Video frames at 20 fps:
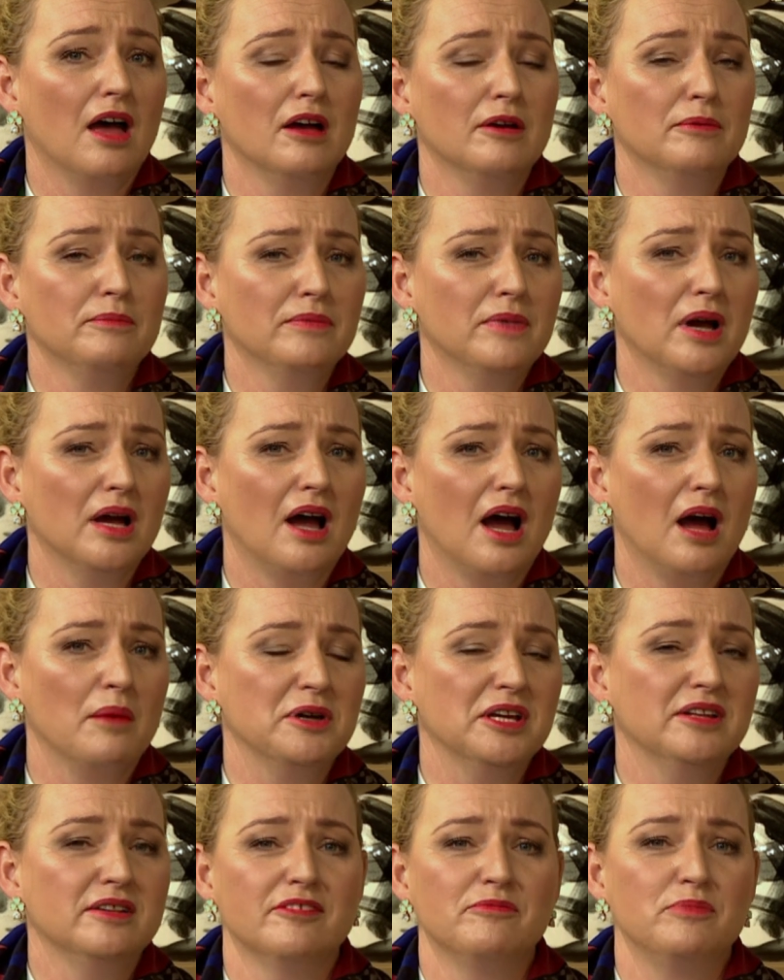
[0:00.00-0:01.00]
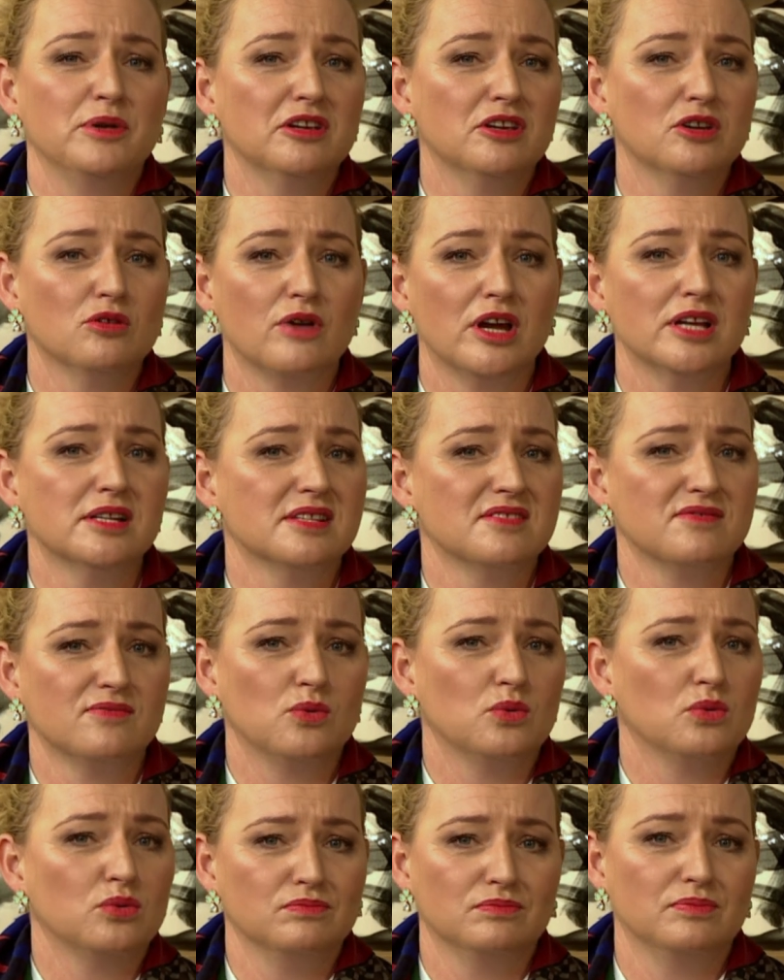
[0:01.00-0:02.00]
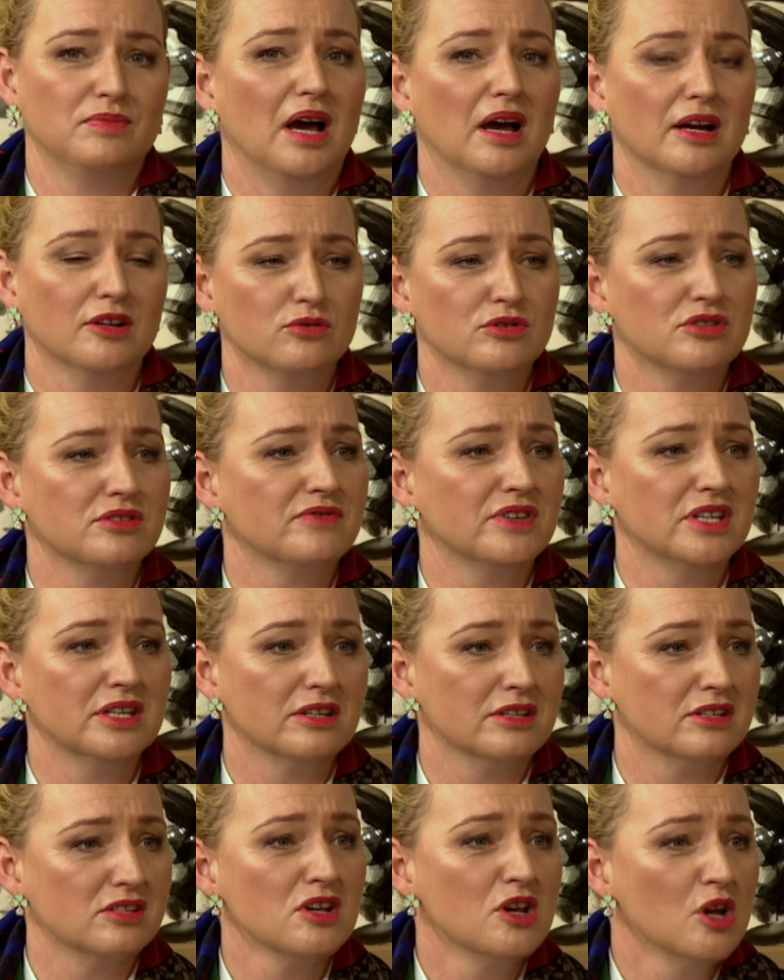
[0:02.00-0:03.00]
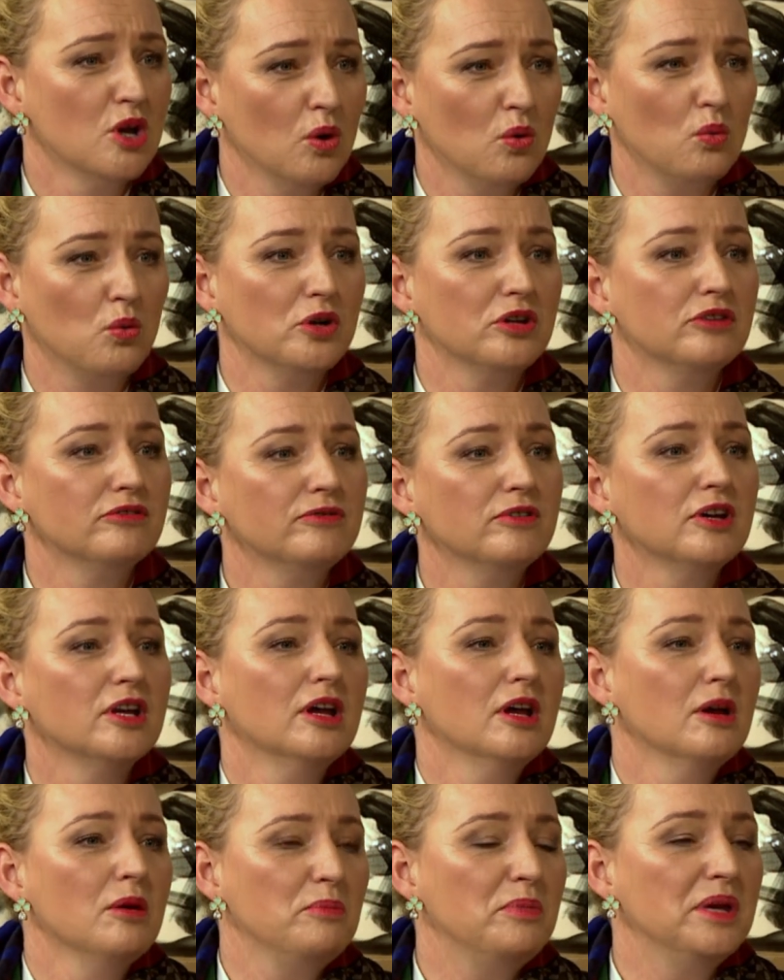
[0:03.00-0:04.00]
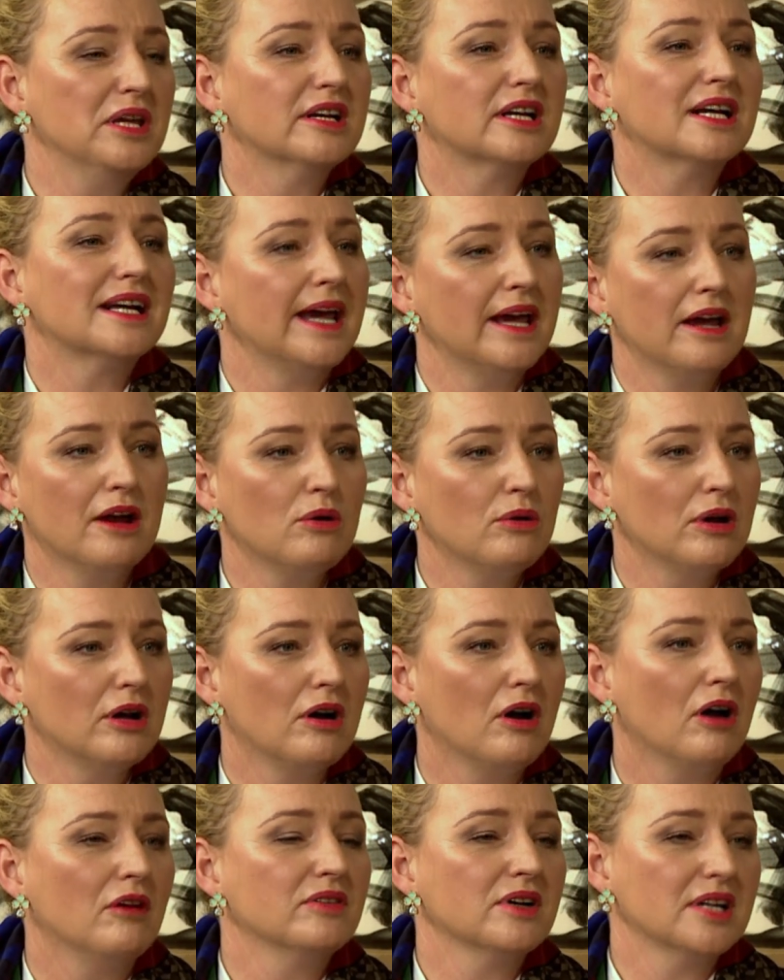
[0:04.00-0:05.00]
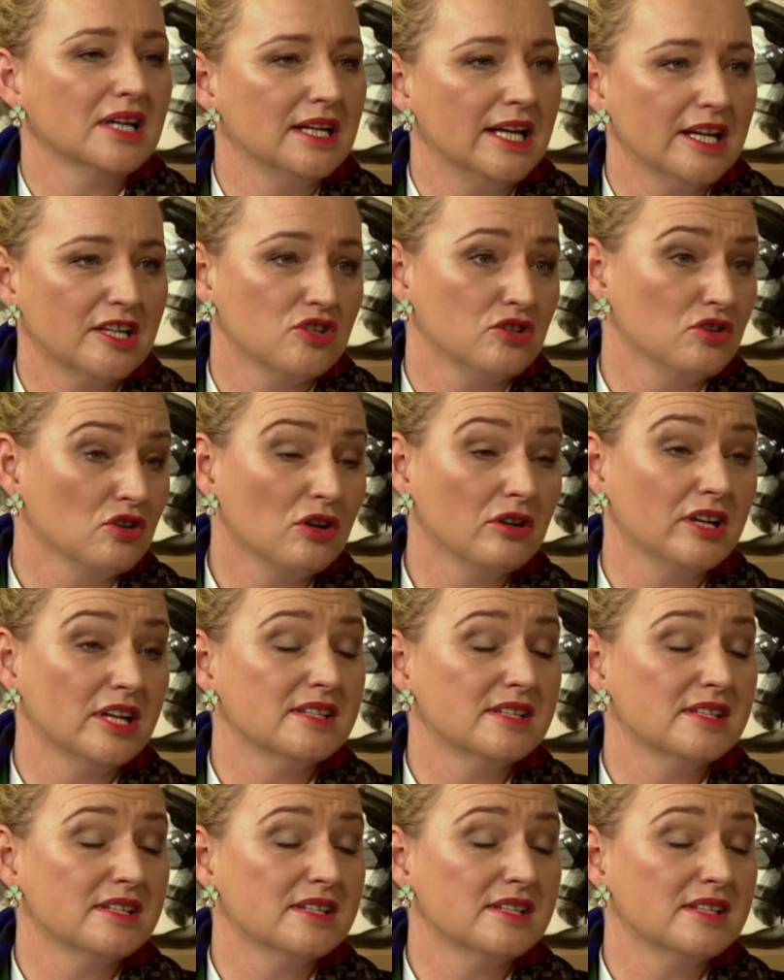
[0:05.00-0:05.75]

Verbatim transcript: um, I mean, they've been curators for hundreds of years, yeah. would have been a carer of a collection,